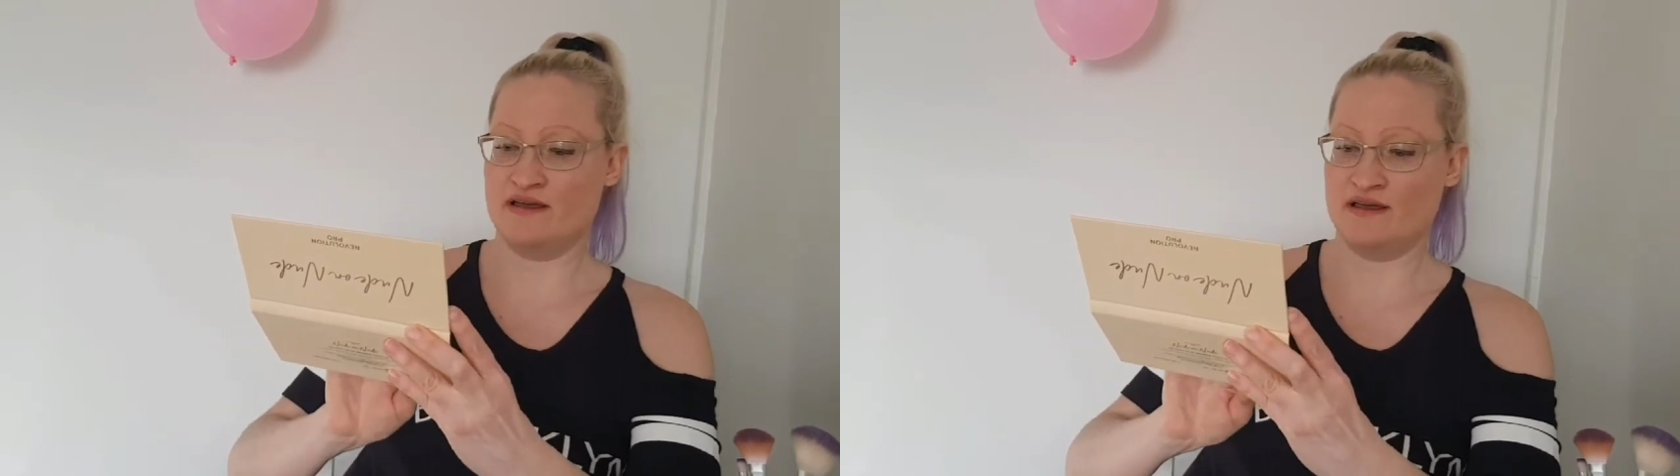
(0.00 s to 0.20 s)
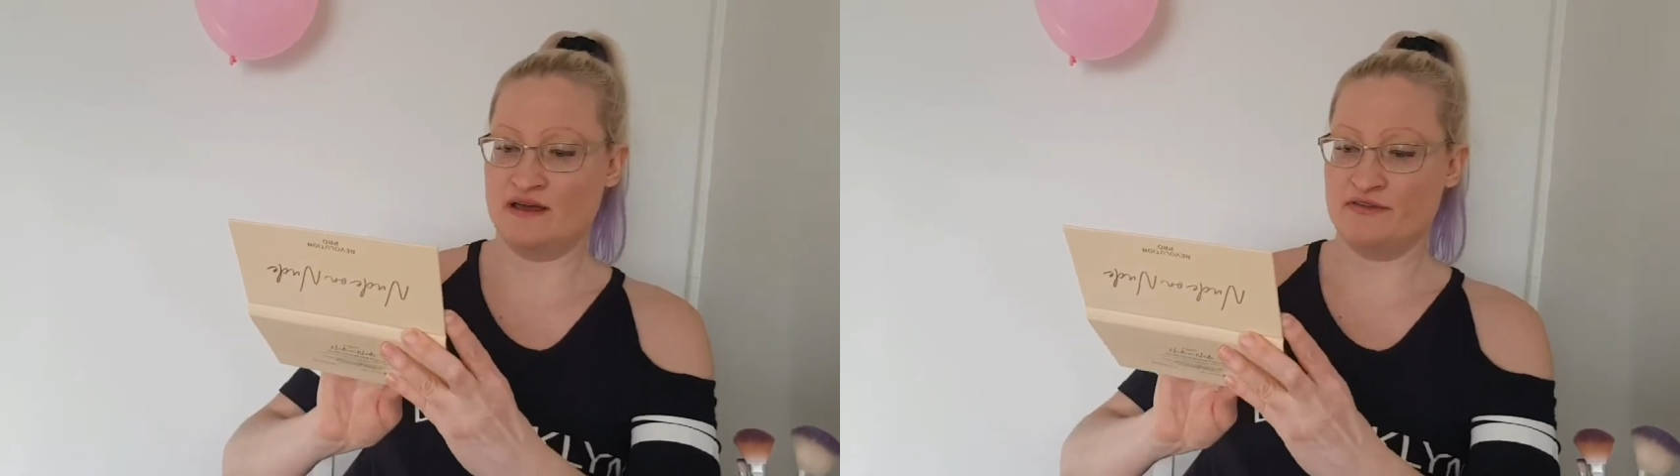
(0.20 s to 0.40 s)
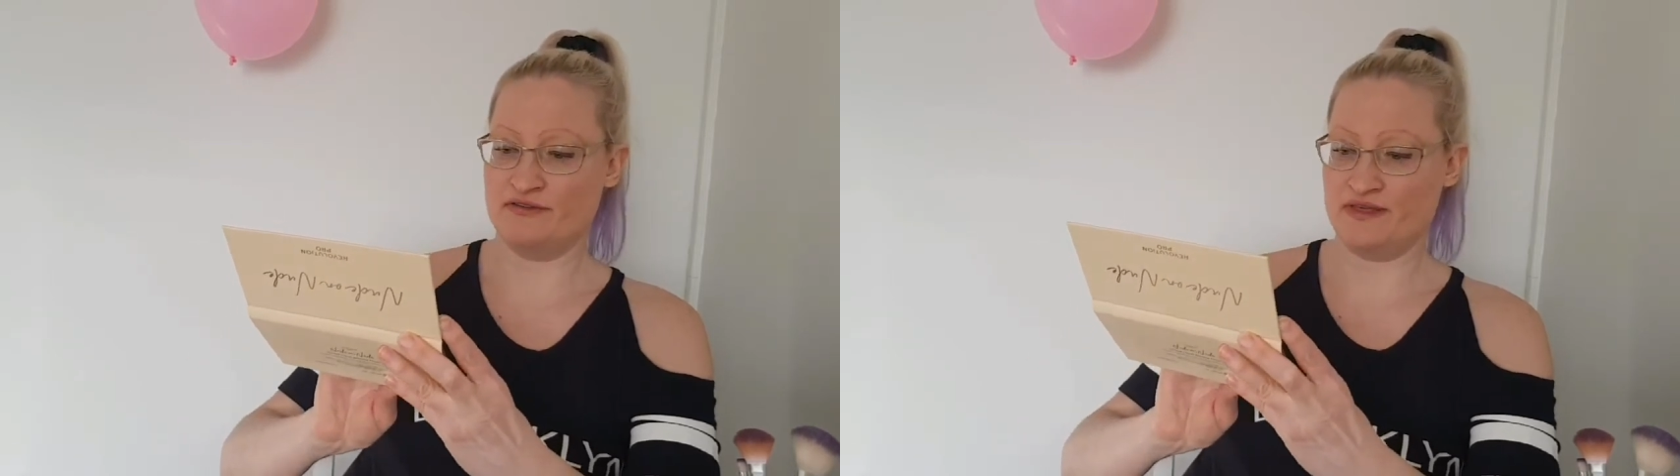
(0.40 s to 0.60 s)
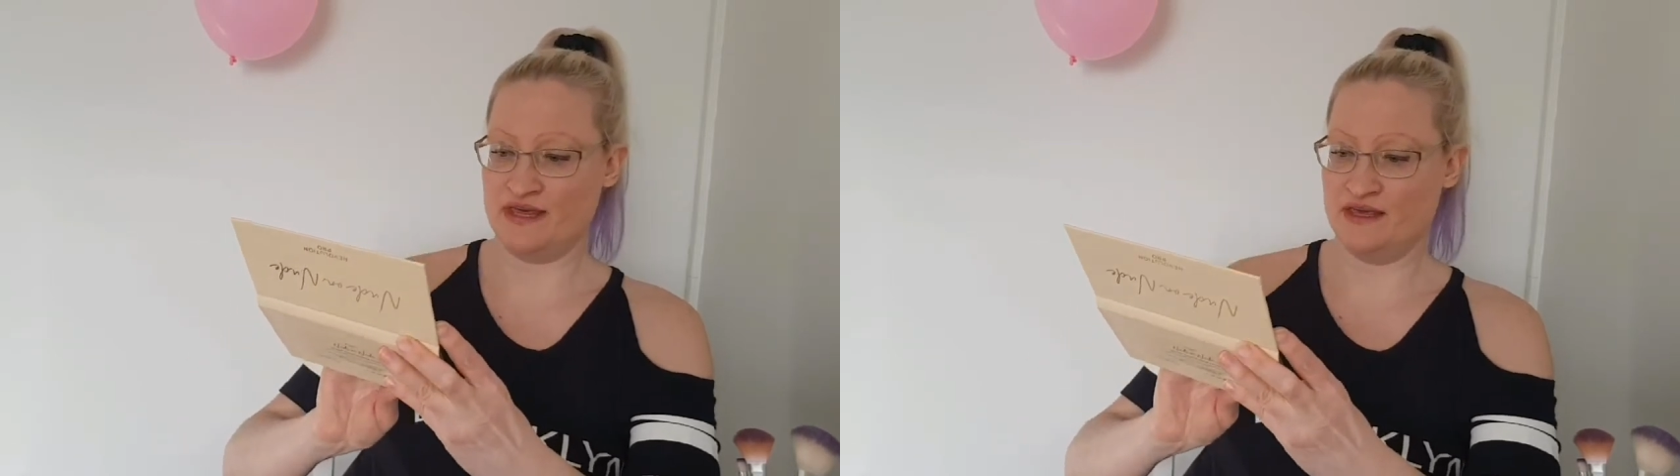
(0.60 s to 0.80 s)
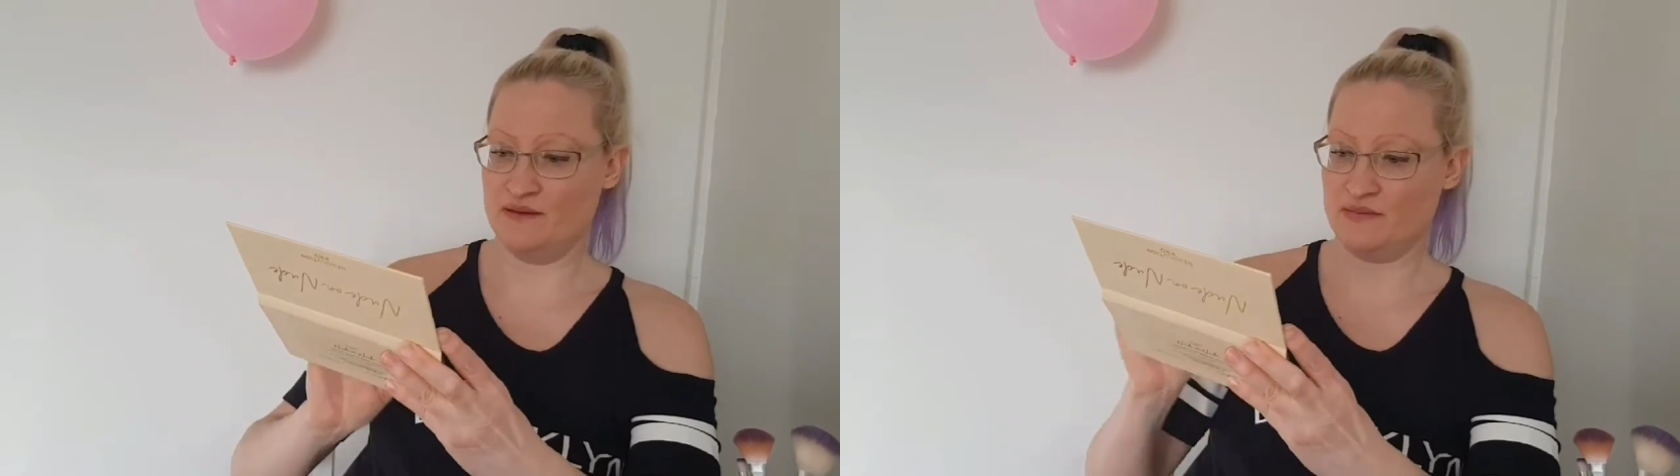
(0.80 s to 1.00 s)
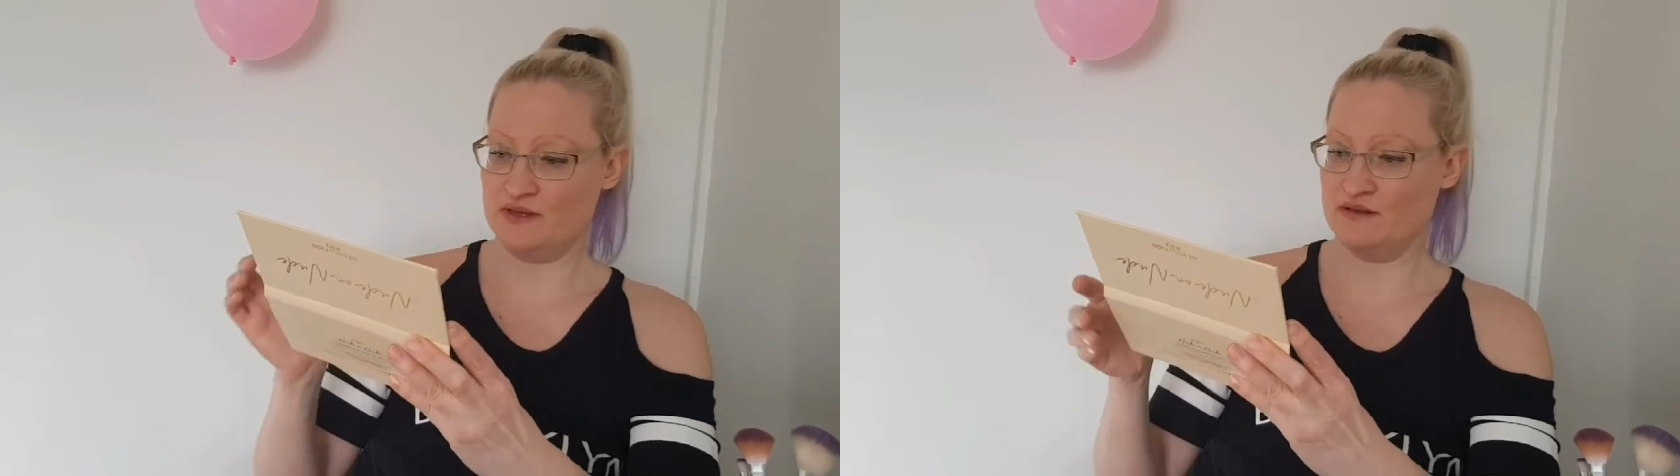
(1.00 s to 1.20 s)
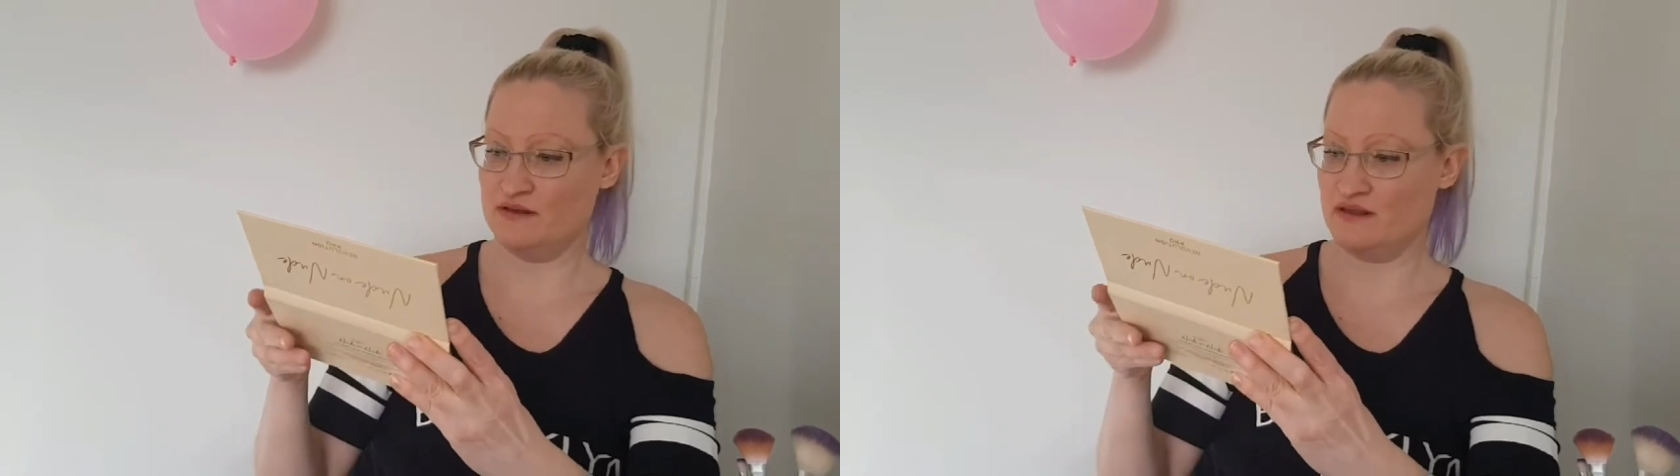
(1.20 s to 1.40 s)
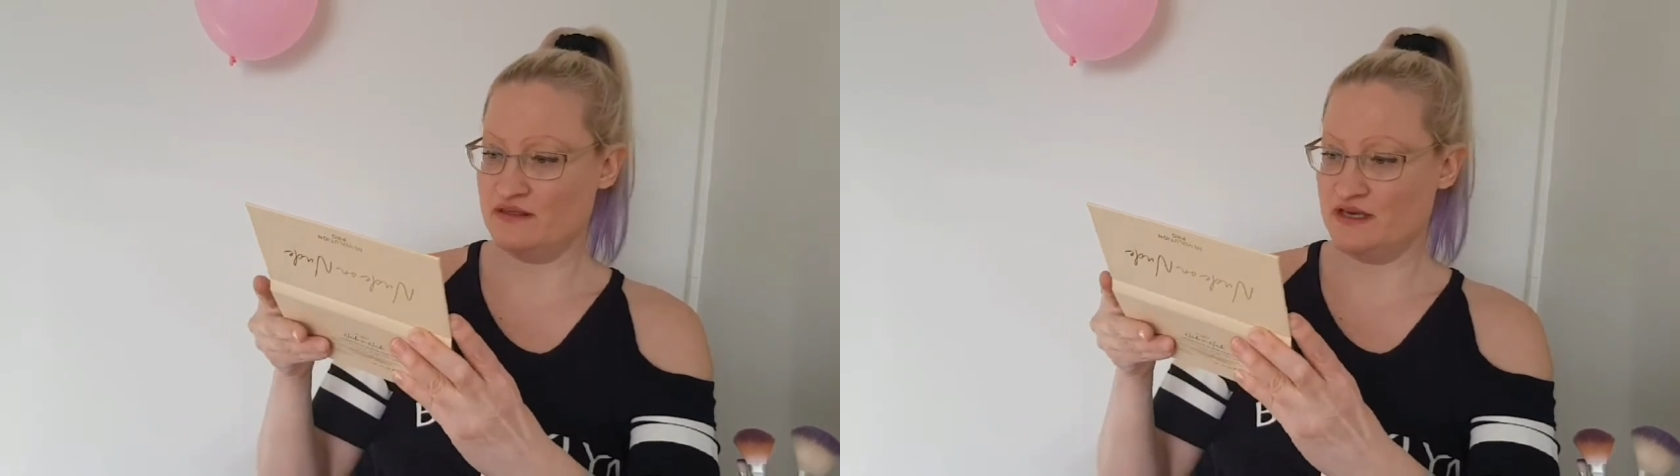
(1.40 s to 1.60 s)
a theme,
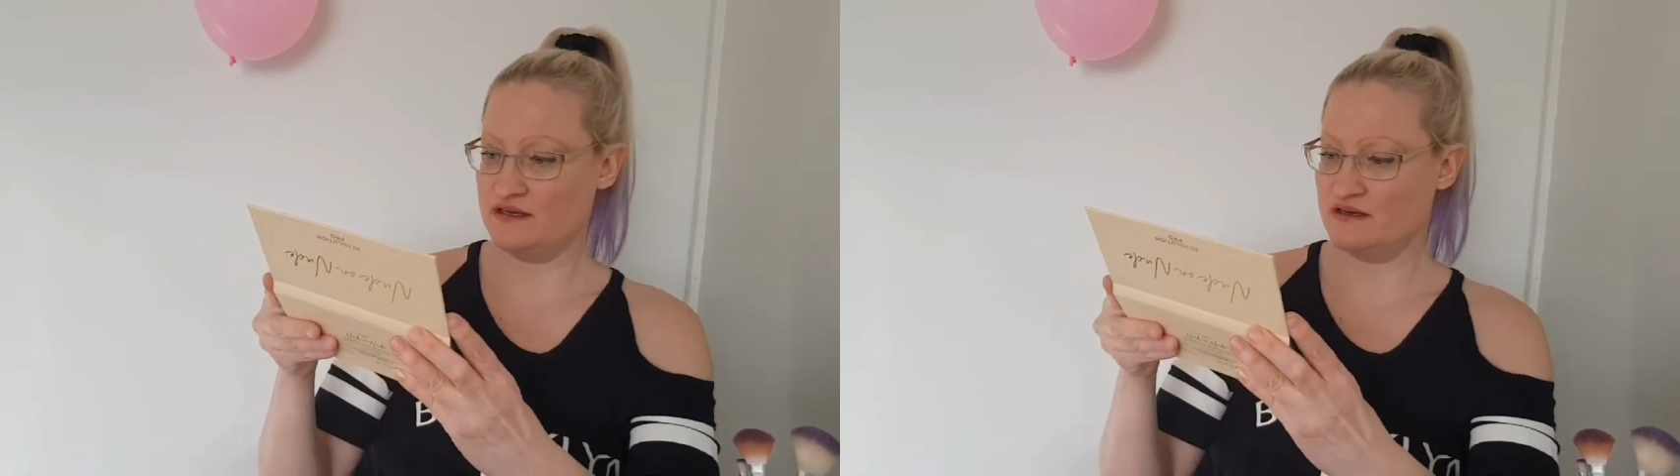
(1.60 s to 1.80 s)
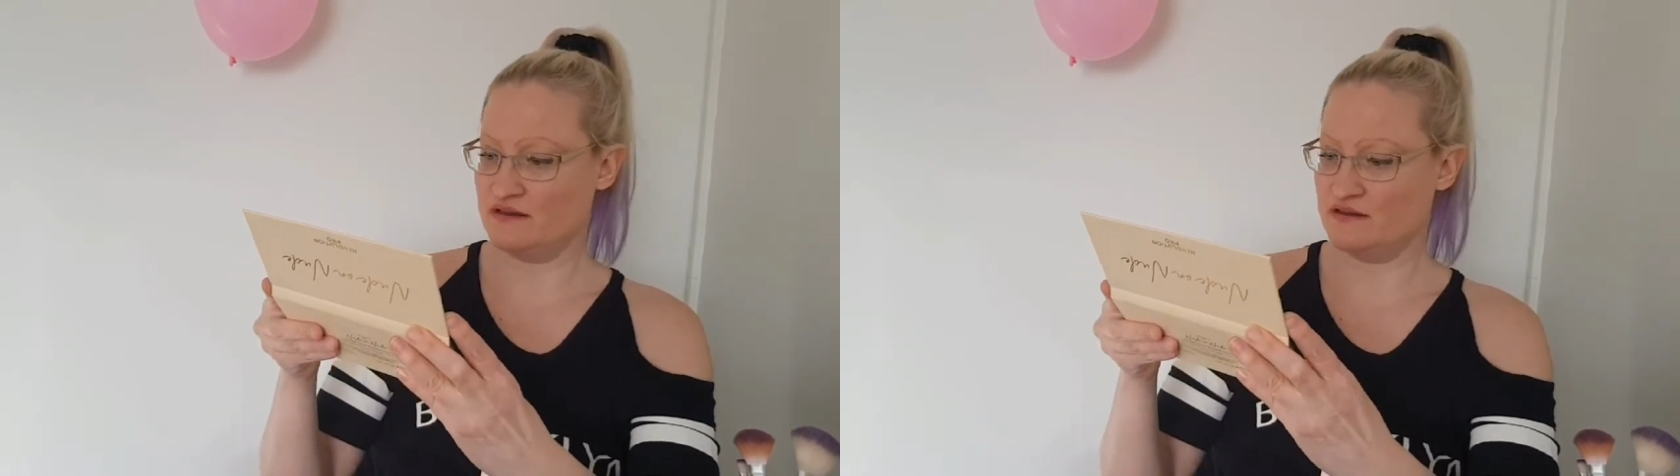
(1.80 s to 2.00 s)
I think.